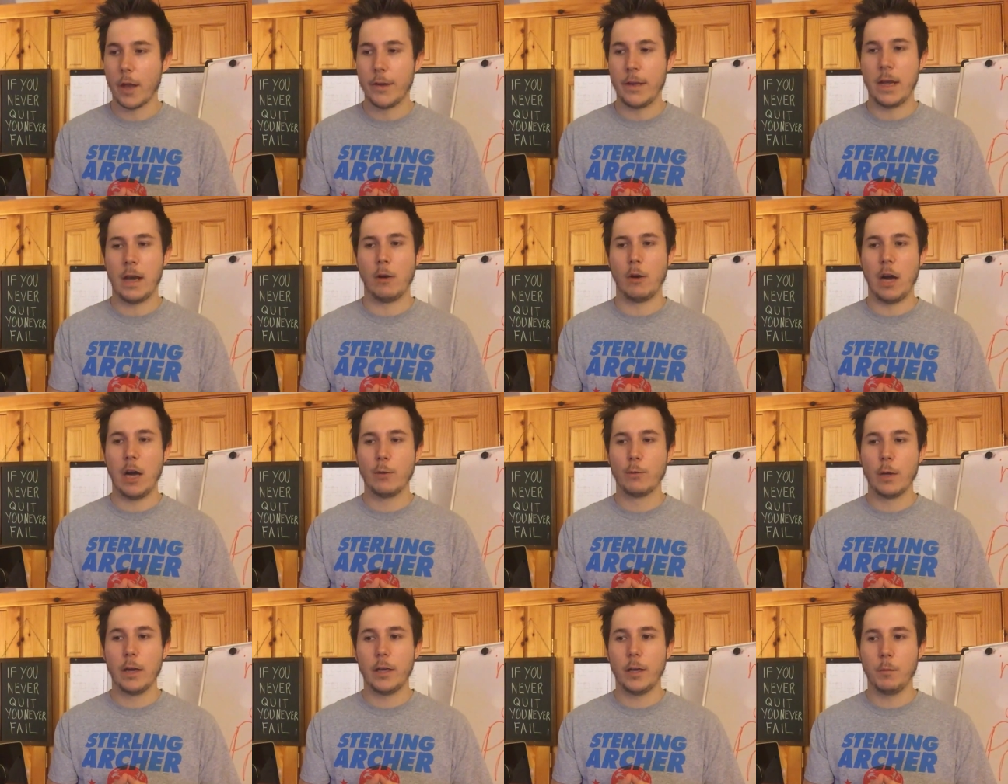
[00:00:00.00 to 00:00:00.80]
Now,
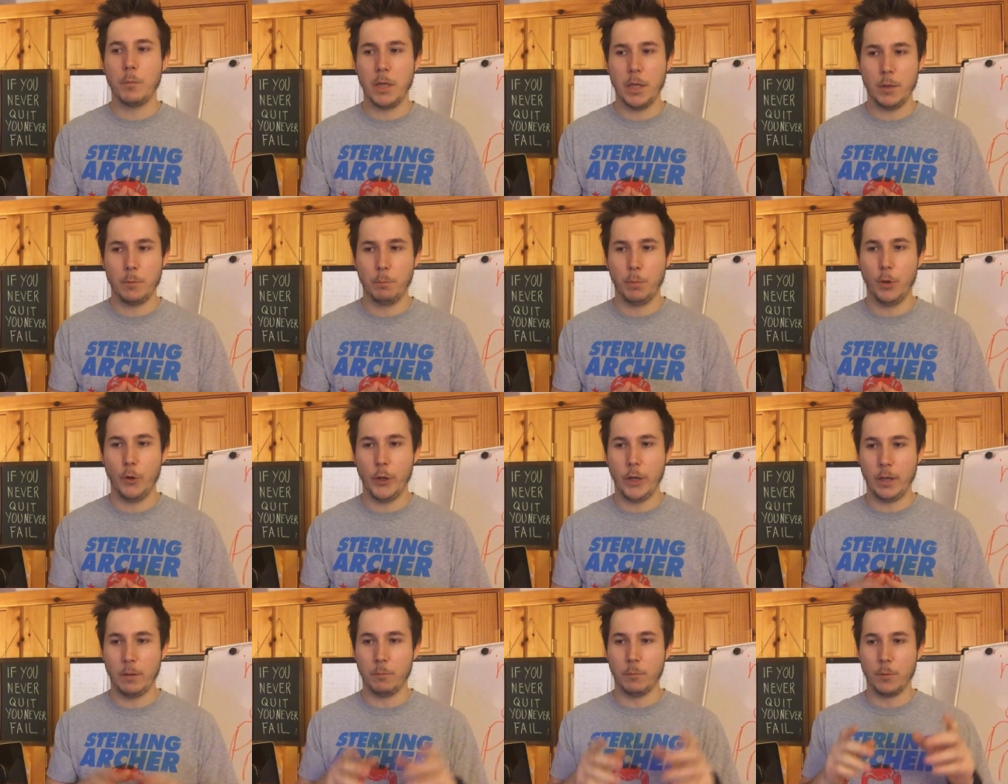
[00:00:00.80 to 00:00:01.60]
I recommend
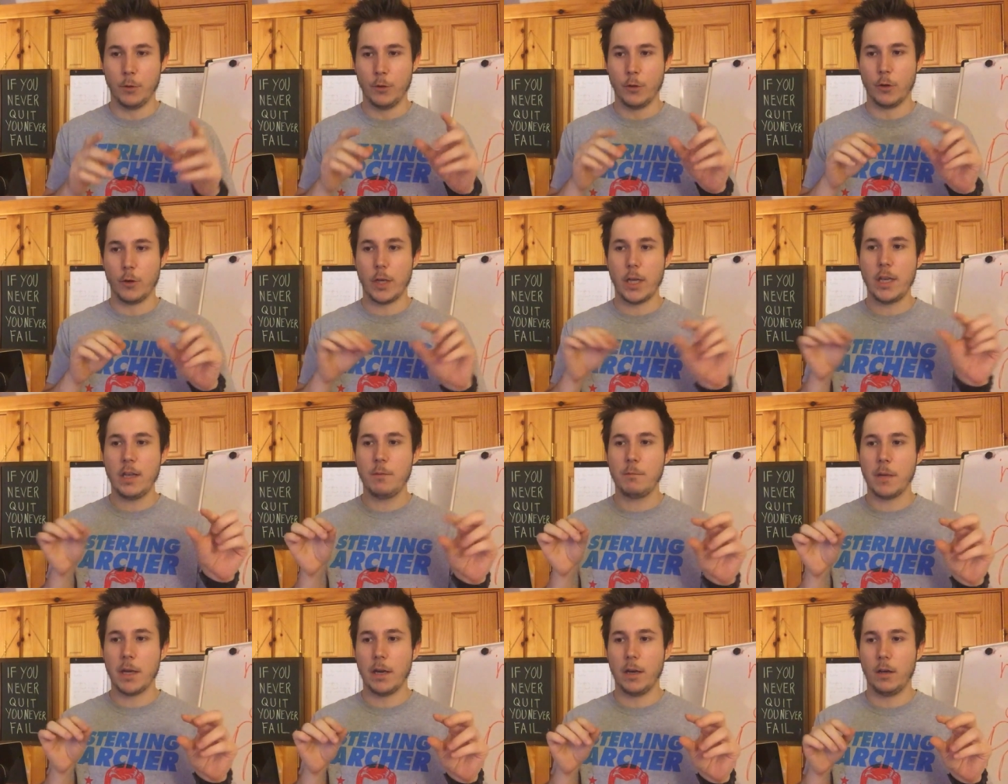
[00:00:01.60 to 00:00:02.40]
putting your
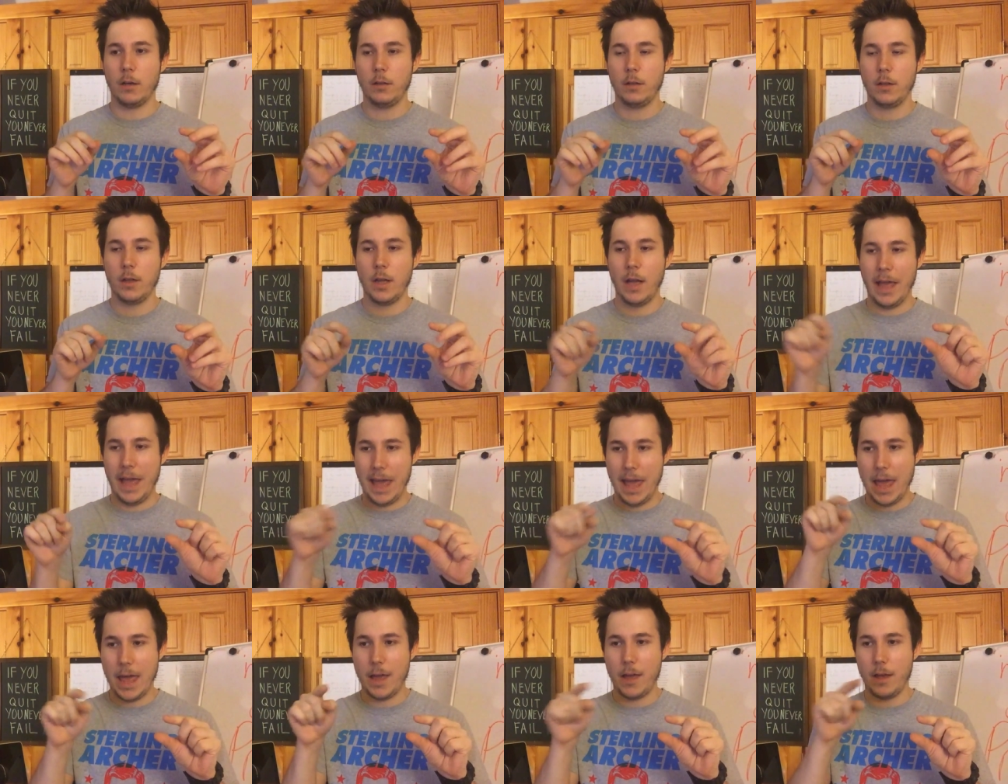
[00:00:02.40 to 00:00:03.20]
email
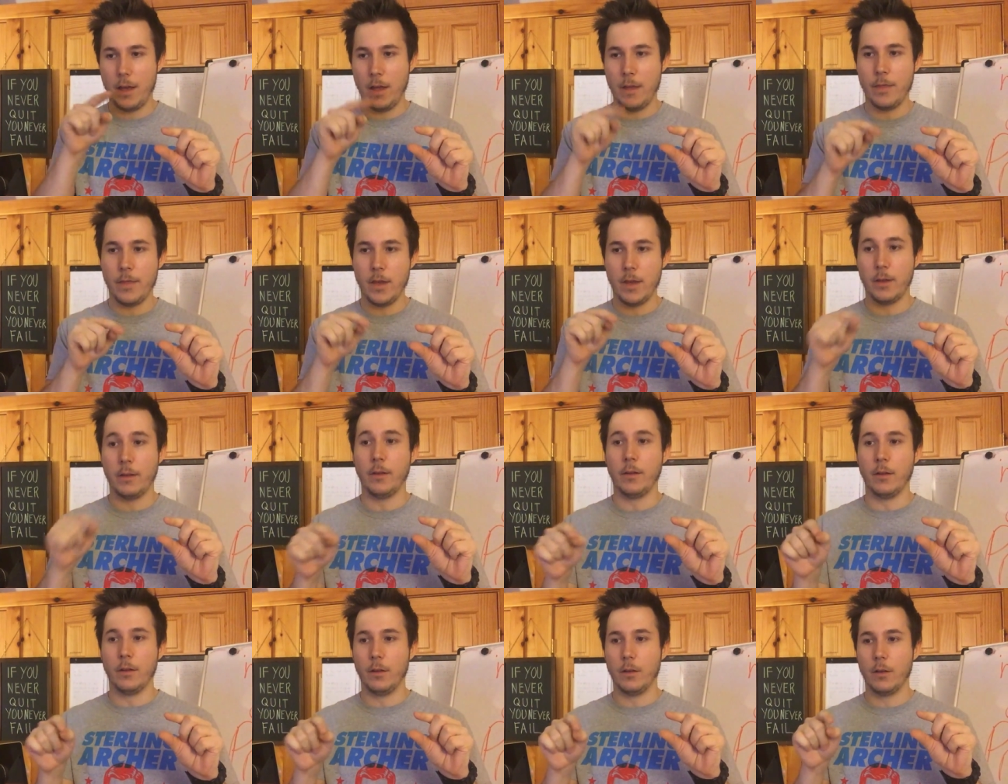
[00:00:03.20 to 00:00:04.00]
and
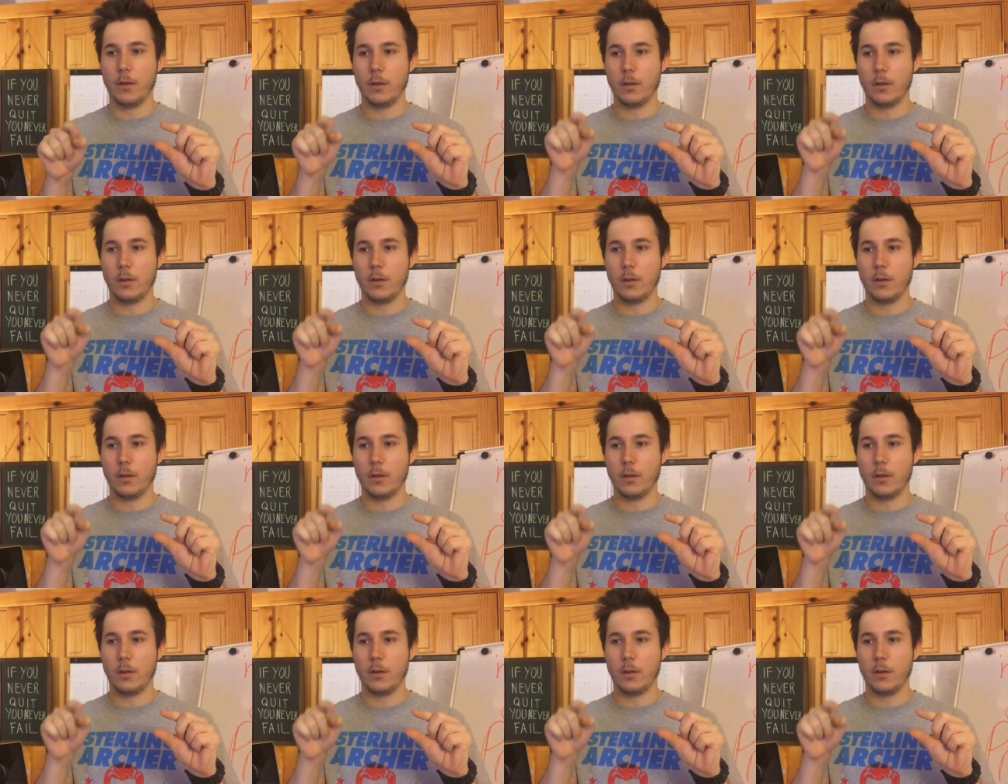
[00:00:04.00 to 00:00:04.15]
then